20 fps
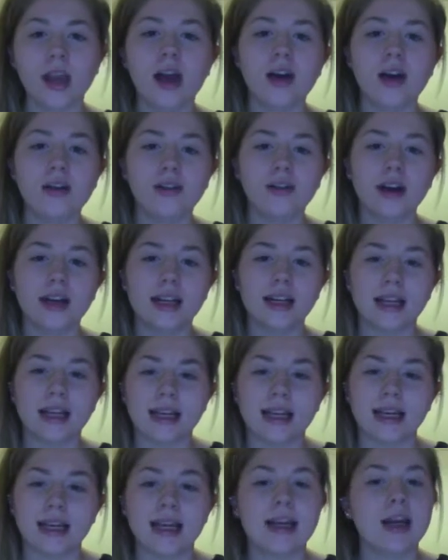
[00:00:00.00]

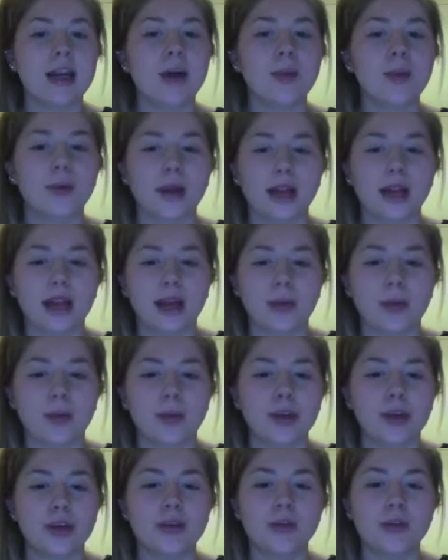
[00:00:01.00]
Finally, in our prelim, we
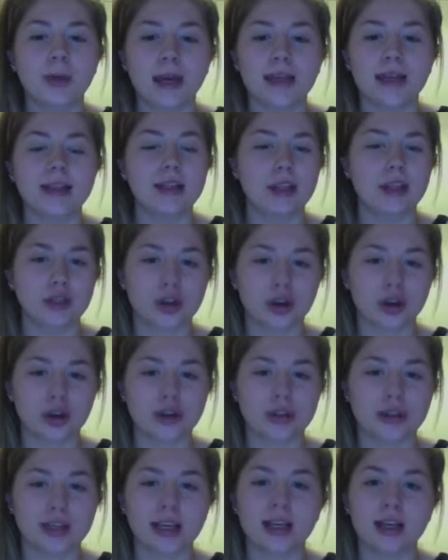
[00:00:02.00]
used basic
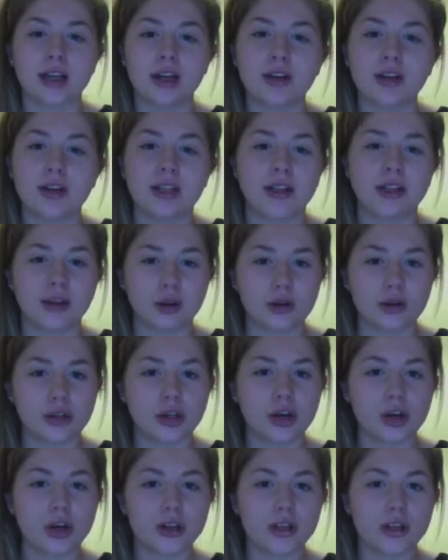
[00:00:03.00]
shots, including long
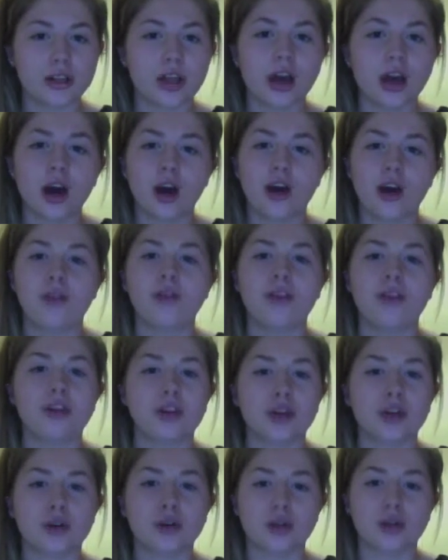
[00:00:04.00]
shots,
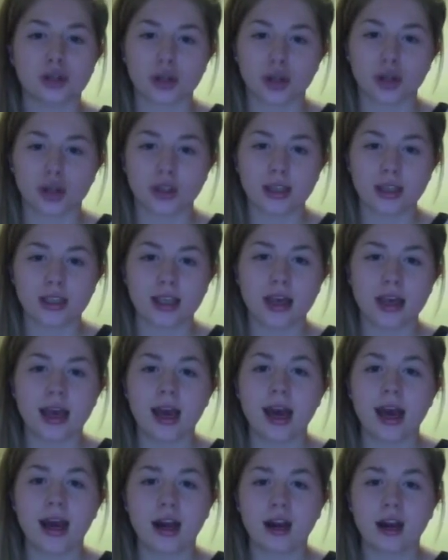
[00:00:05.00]
over-the-shoulder shots,
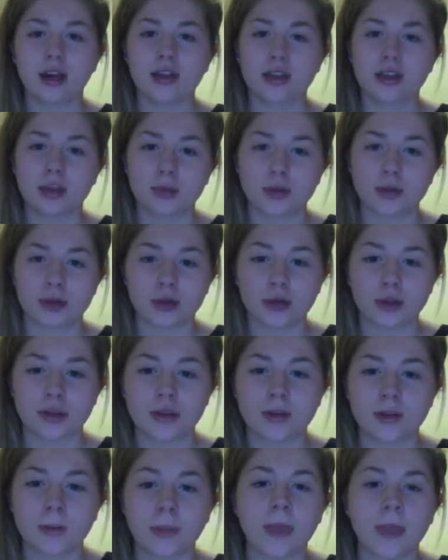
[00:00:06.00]
and close-up shots,